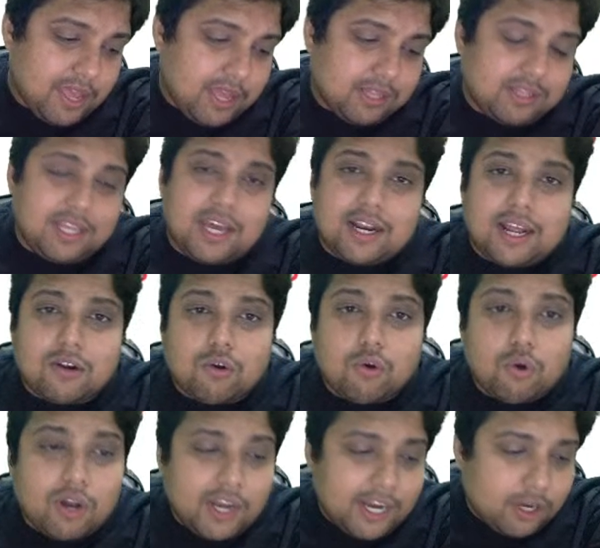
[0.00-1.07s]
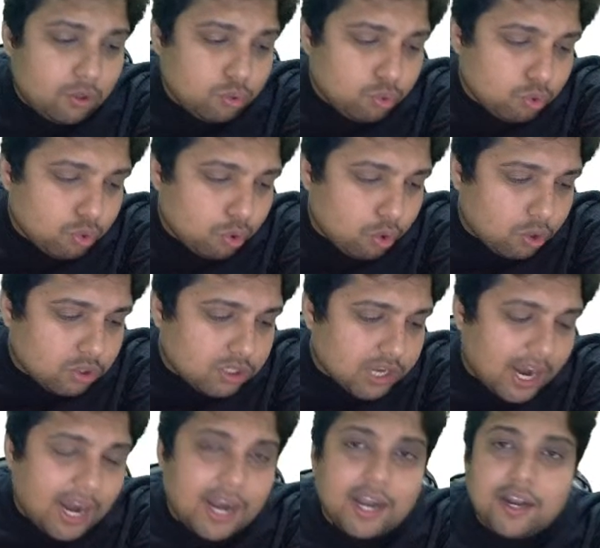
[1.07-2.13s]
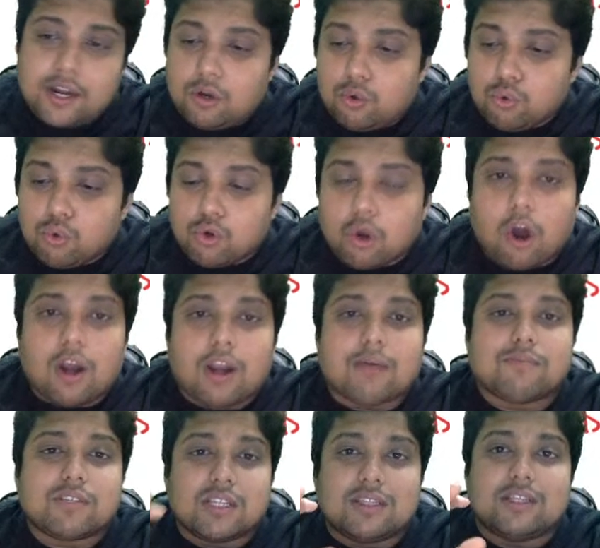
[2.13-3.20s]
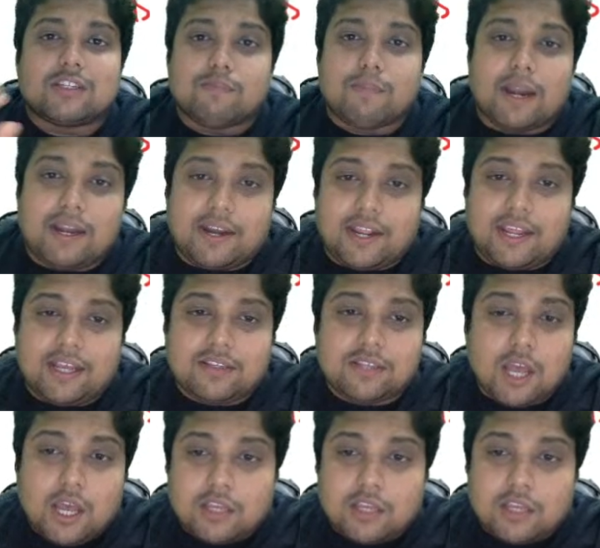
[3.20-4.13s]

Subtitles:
There are only 2 rows and 2 columns in this matrix.